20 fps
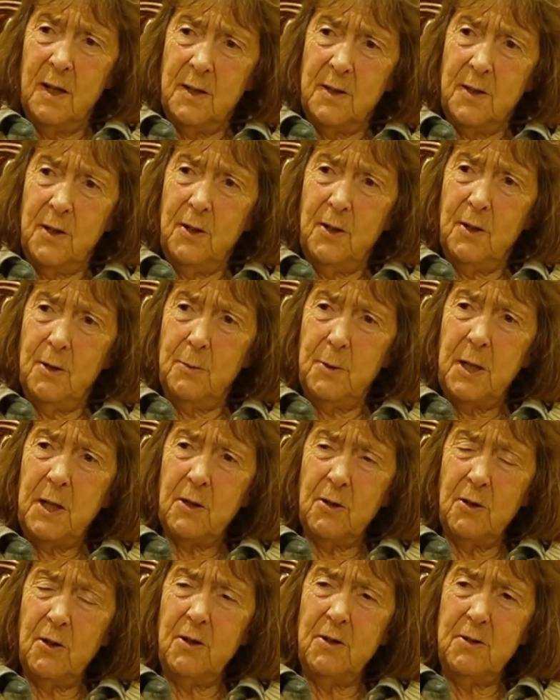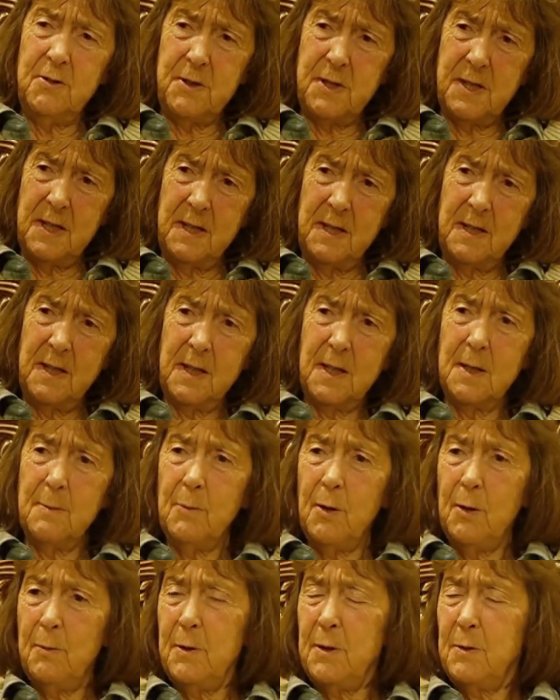we could. The
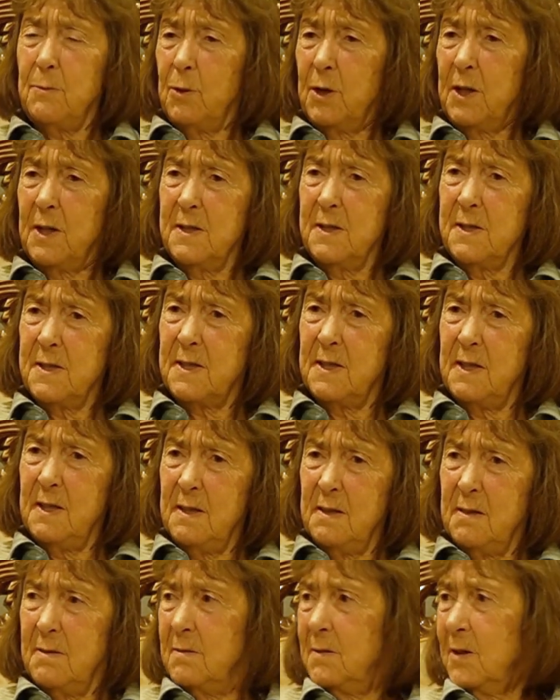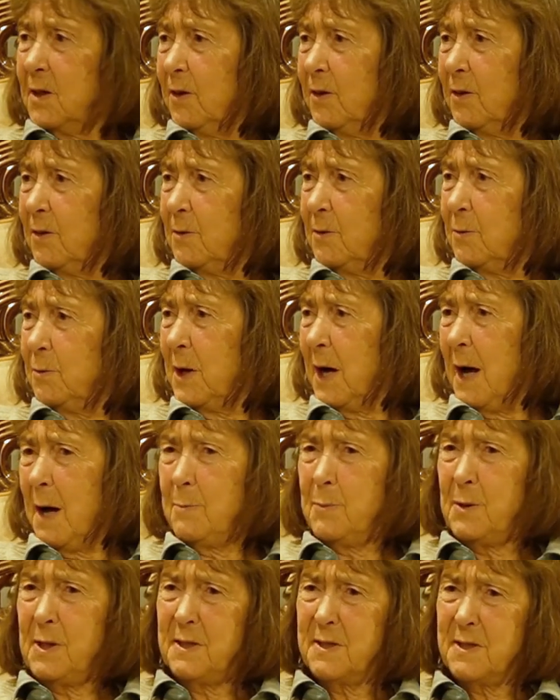moment we can see it, we're
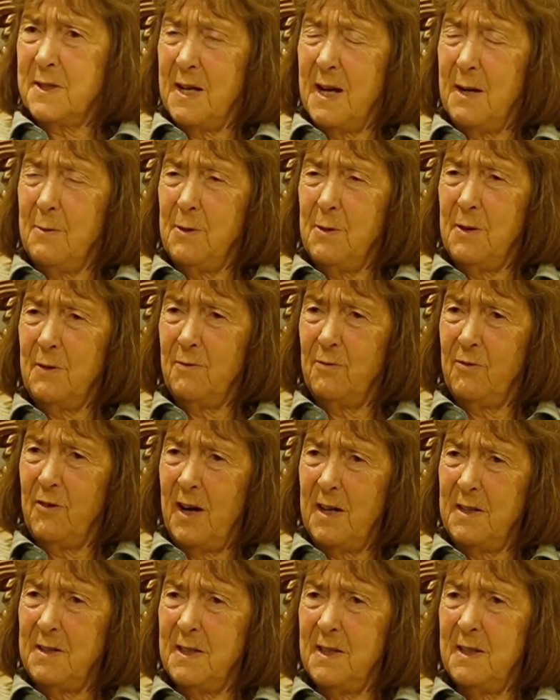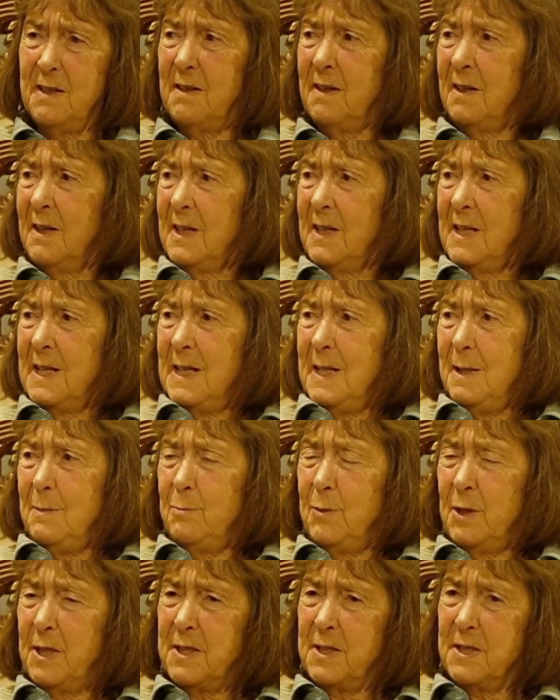happy it's there. We can find it,
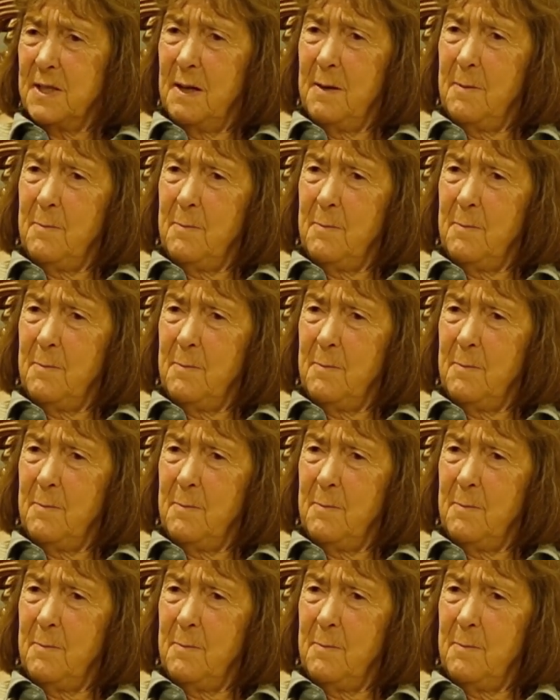but